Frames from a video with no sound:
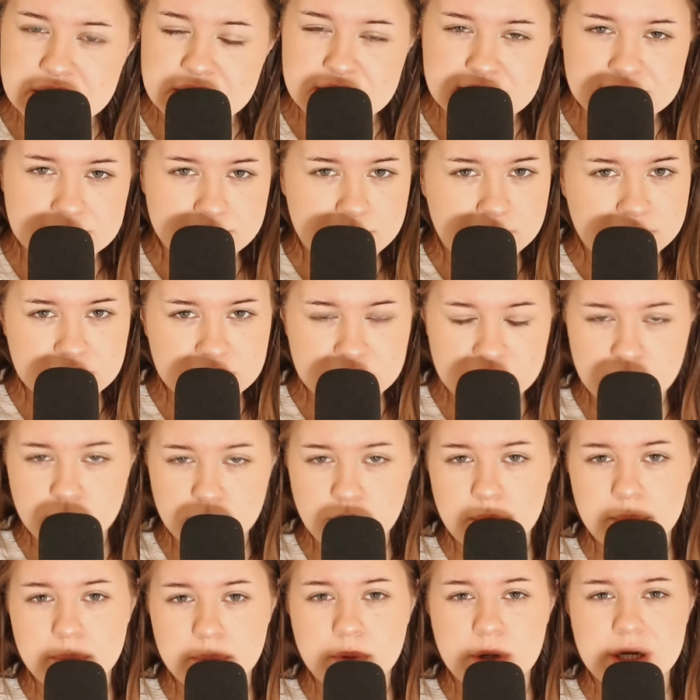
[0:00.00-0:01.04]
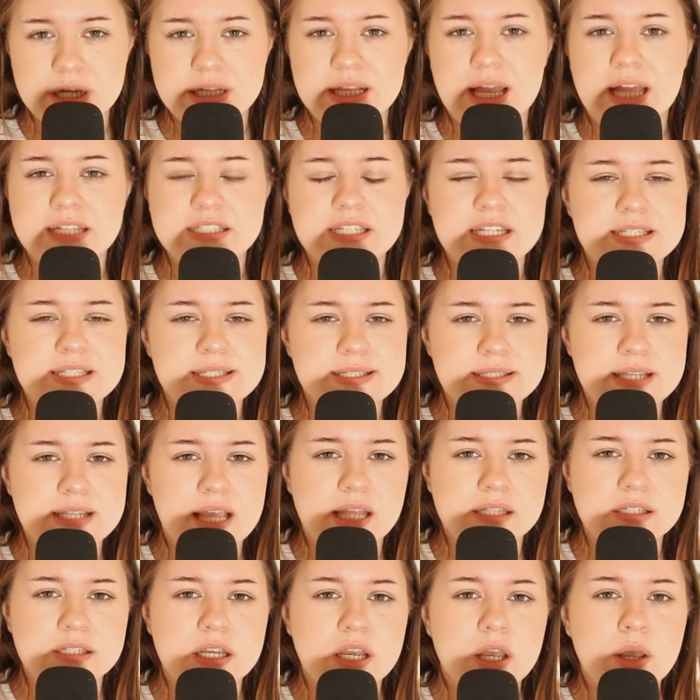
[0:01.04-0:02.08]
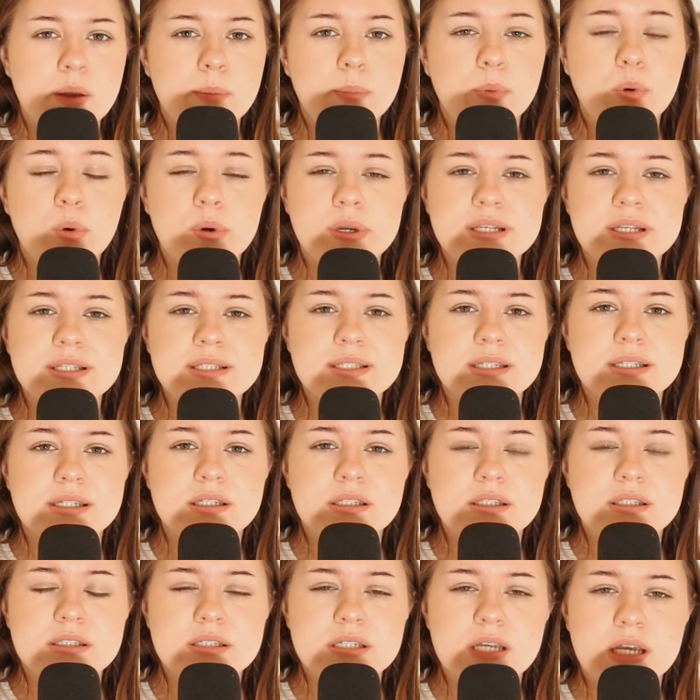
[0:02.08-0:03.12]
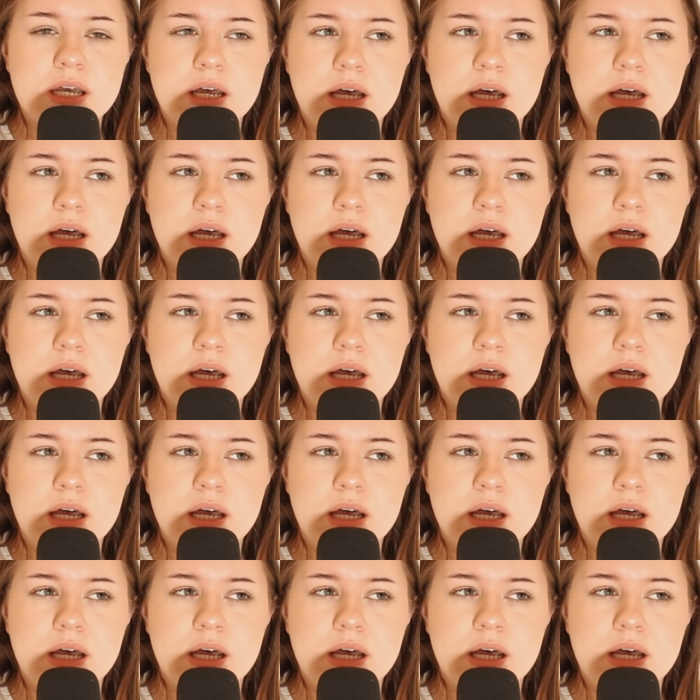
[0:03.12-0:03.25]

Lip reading: this medicine at one point and instead poisoned